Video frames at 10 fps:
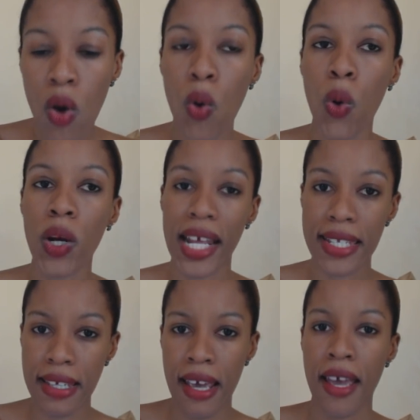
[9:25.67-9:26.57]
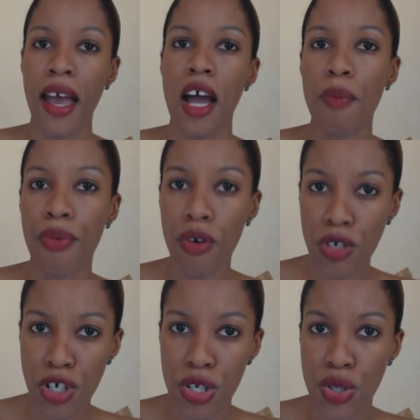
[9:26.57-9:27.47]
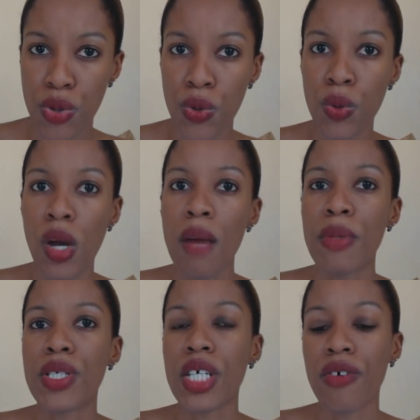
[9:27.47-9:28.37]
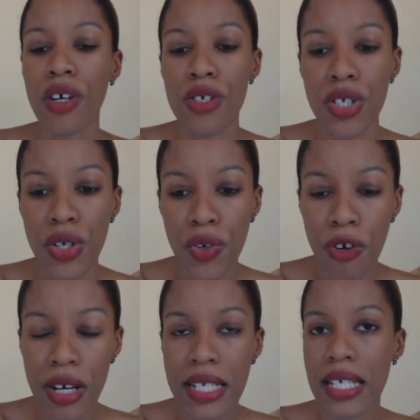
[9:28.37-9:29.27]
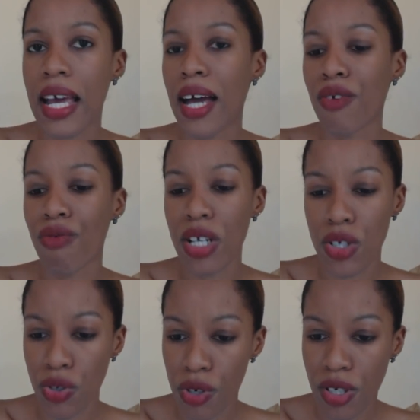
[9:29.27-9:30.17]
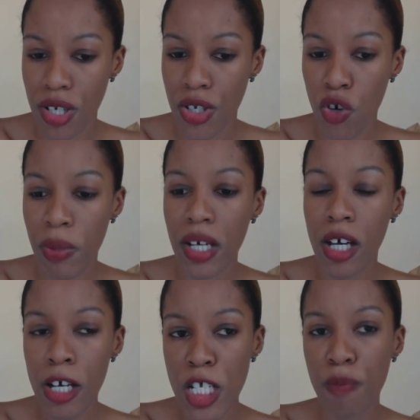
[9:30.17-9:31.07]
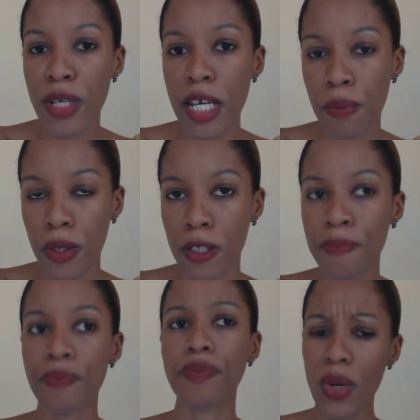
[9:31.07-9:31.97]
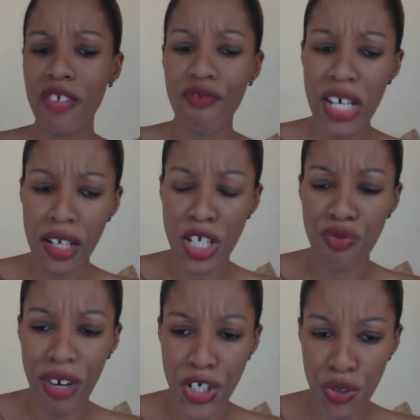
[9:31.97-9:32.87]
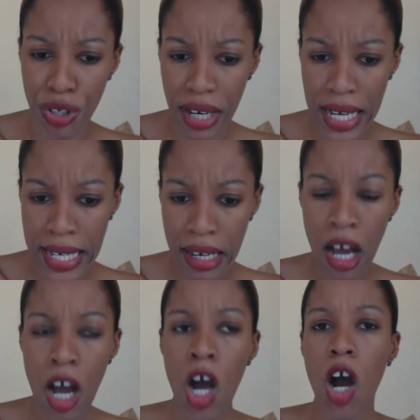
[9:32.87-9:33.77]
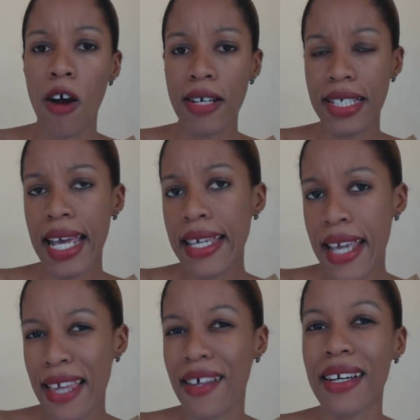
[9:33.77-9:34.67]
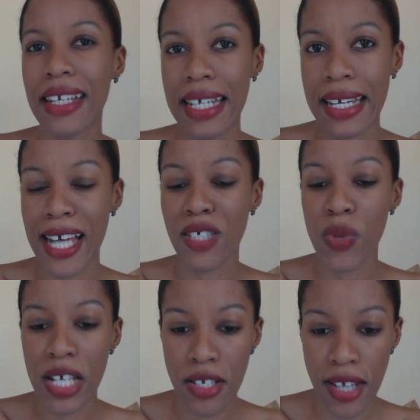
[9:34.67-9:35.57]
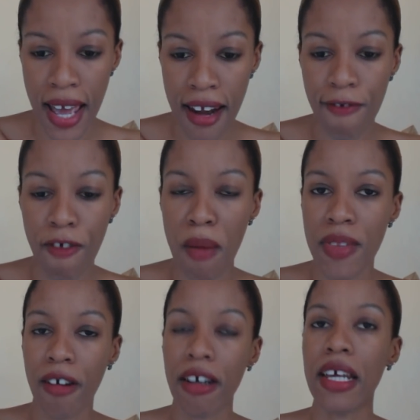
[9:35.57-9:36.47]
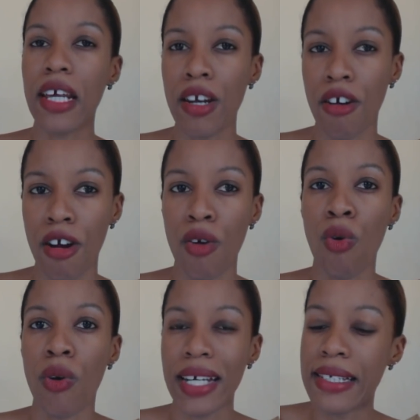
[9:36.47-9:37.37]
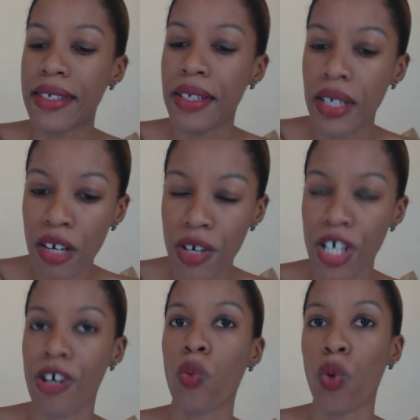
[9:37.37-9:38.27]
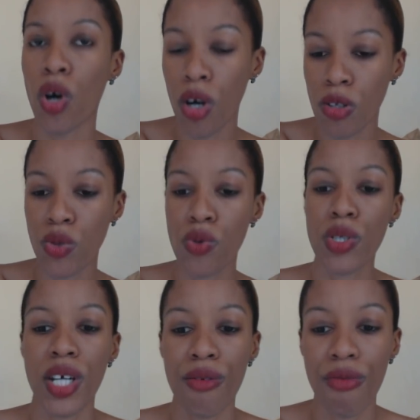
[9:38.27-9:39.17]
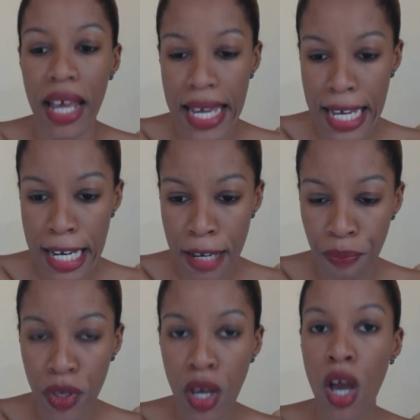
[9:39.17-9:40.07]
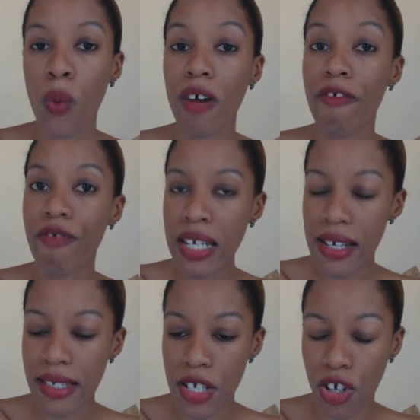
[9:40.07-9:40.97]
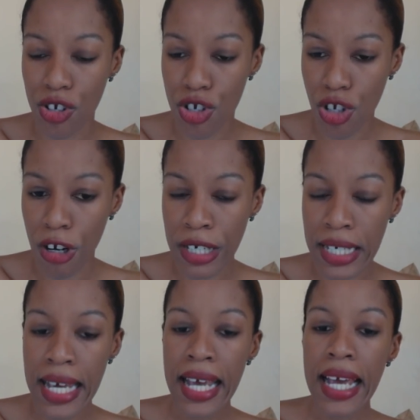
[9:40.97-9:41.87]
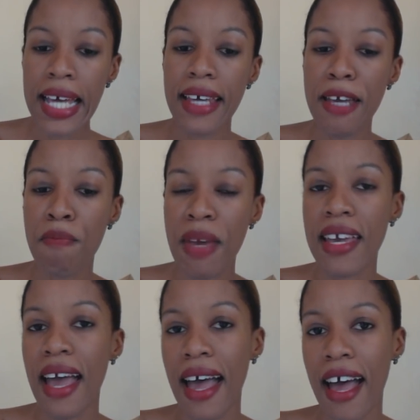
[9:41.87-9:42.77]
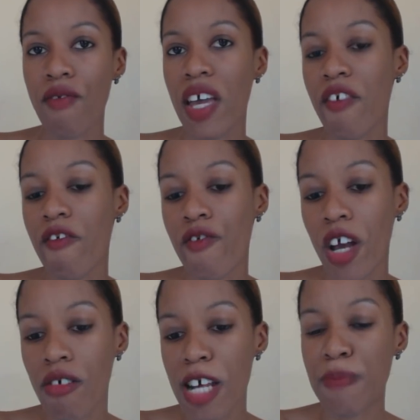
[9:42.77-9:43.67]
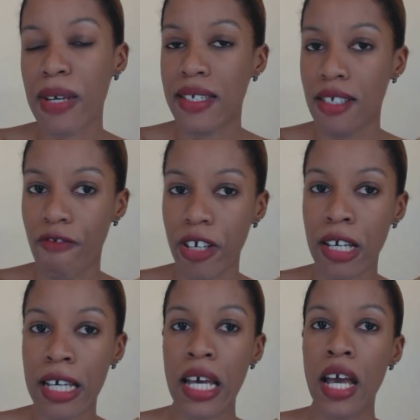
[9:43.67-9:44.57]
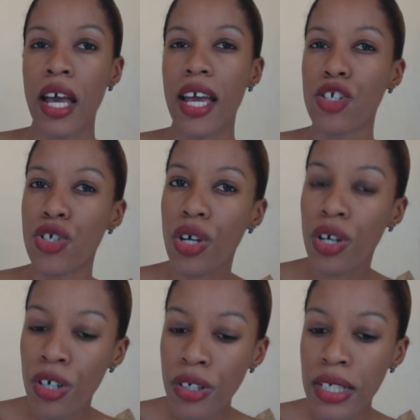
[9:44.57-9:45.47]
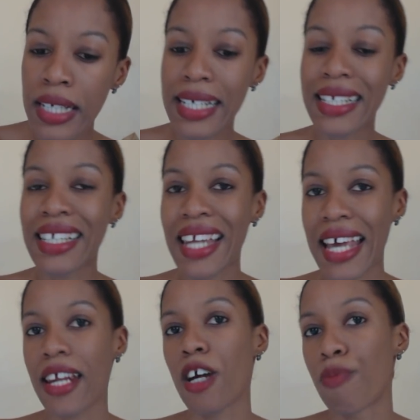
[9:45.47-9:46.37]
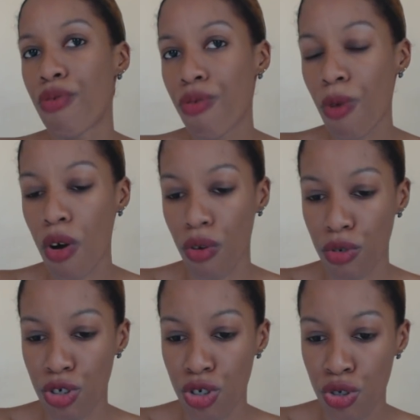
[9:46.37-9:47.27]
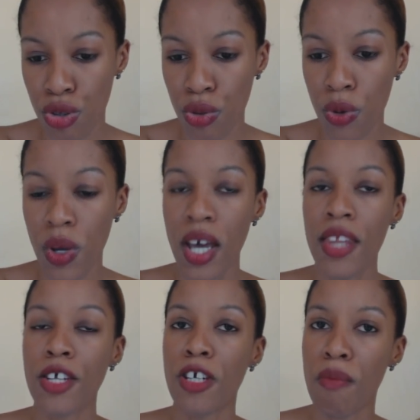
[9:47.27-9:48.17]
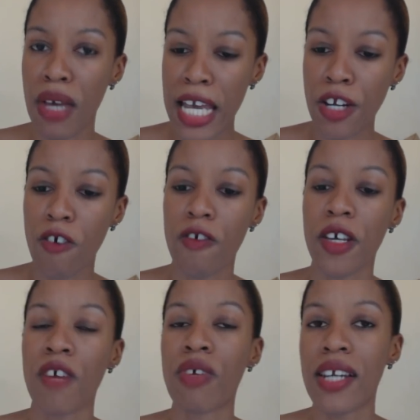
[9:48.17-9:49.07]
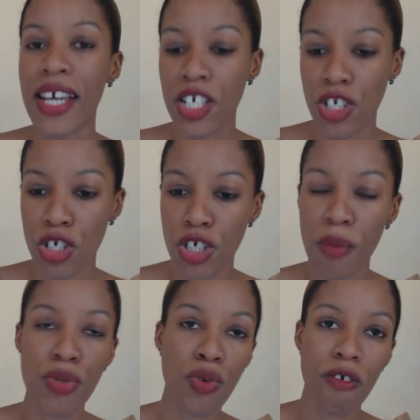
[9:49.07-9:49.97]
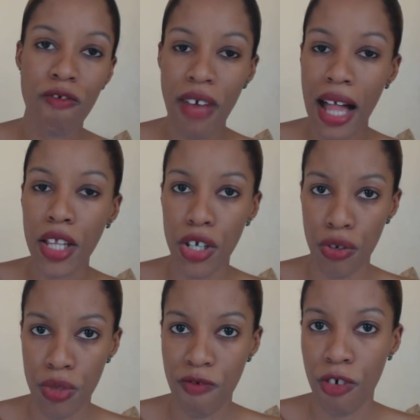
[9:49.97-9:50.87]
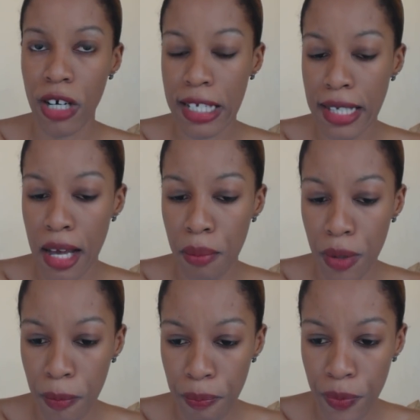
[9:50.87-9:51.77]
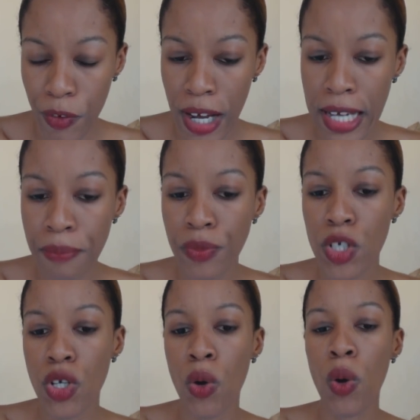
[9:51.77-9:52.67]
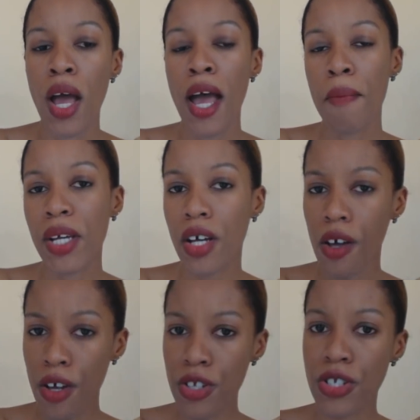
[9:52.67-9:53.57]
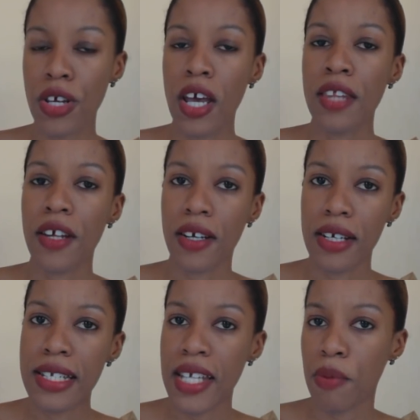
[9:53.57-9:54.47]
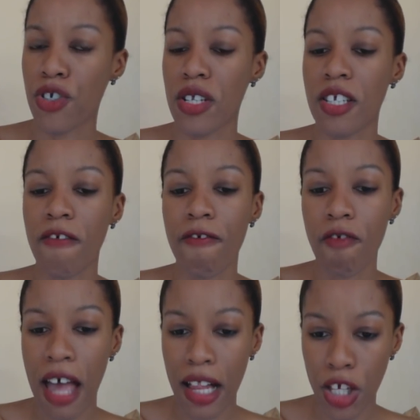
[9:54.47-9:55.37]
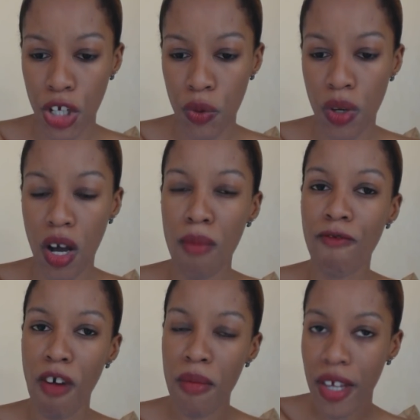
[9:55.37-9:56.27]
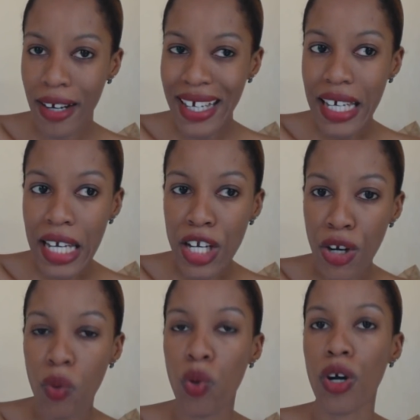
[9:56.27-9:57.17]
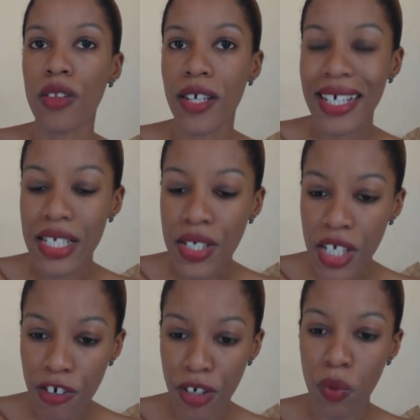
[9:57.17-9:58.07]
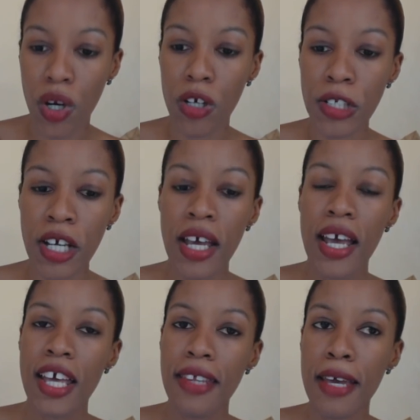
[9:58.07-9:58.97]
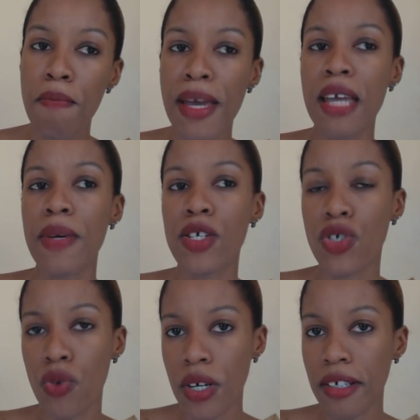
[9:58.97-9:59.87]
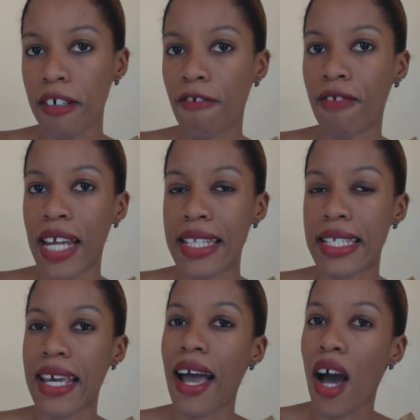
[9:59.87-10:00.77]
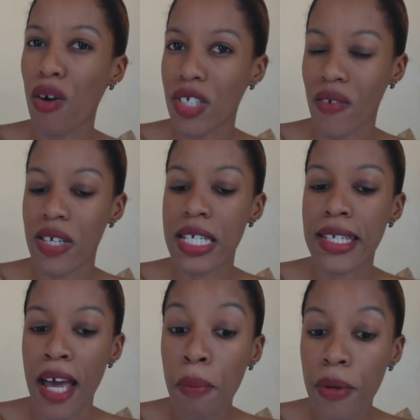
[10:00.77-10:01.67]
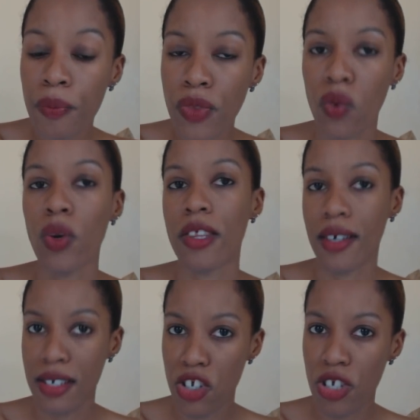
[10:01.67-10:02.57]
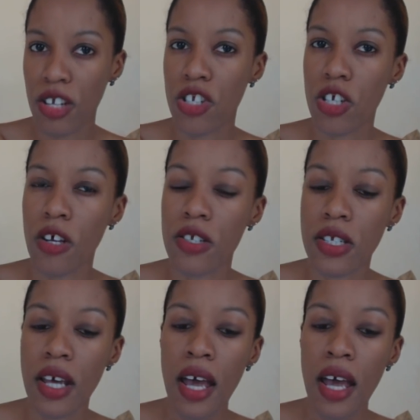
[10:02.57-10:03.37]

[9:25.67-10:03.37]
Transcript: or let's say approaches to material security and resources. So because people with Venus retrograde are taking their lead, as we said, from their inner or interior world or terrain, where Venus is concerned, they may have a very specific internally led approach to the domain of their relationships or values, for example, right? So because their conceptions of value come from their inner world, their interior world, they may be sort of, let's say, out of step with consensus